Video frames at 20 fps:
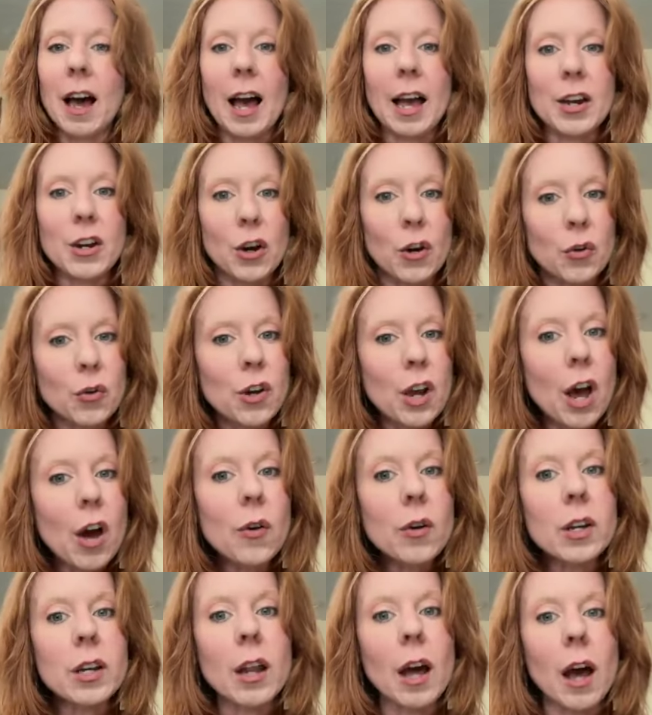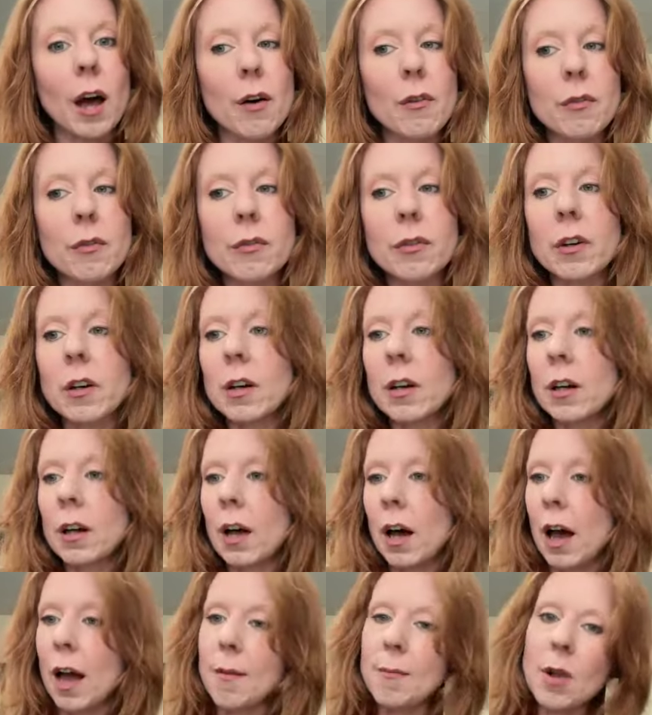I don't know enough,
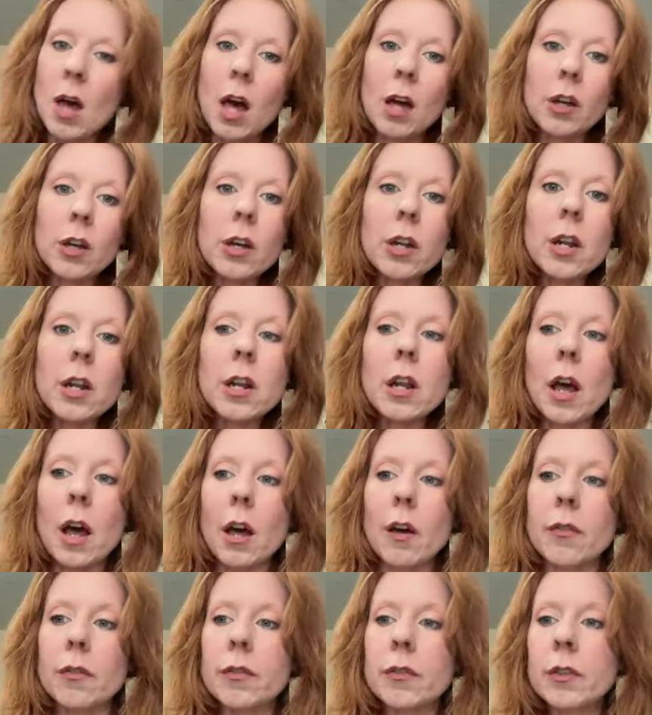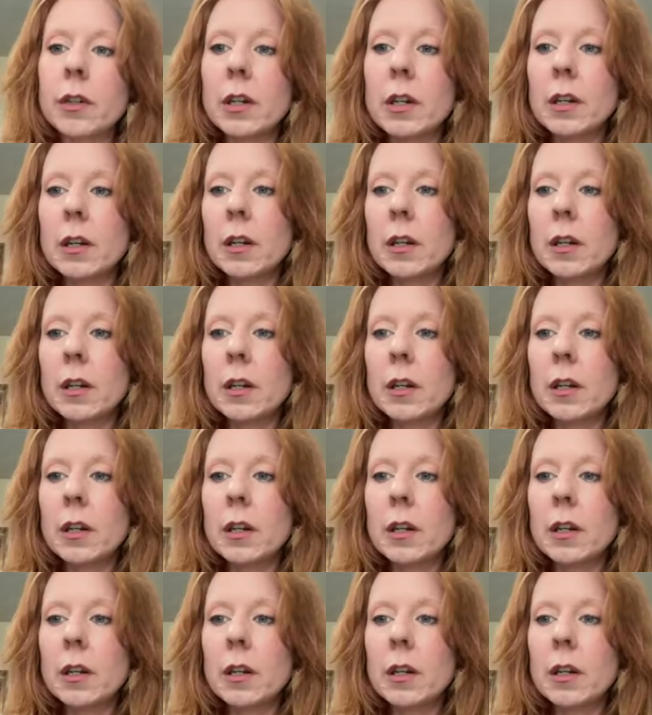I'm not good enough,